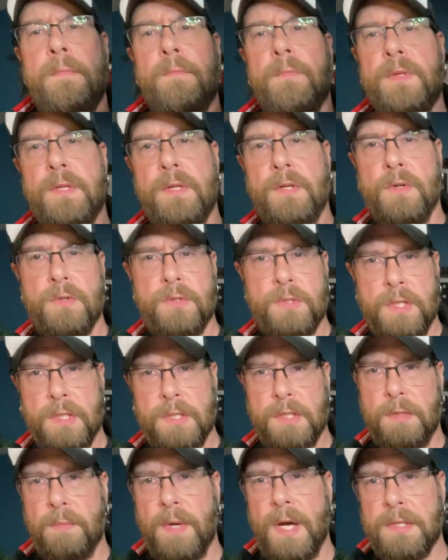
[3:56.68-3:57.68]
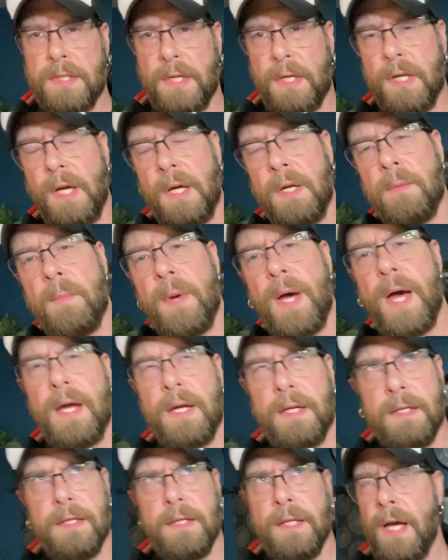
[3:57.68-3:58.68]
But the new system has a
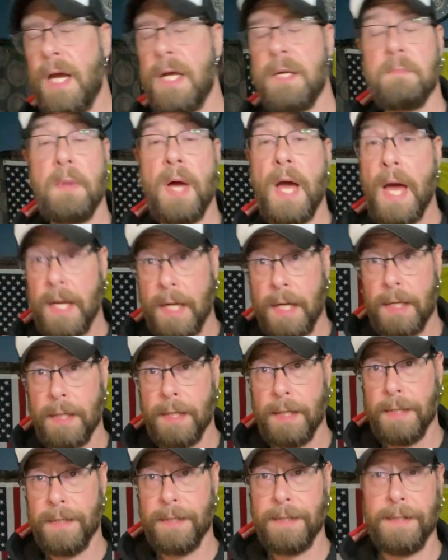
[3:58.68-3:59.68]
kinematic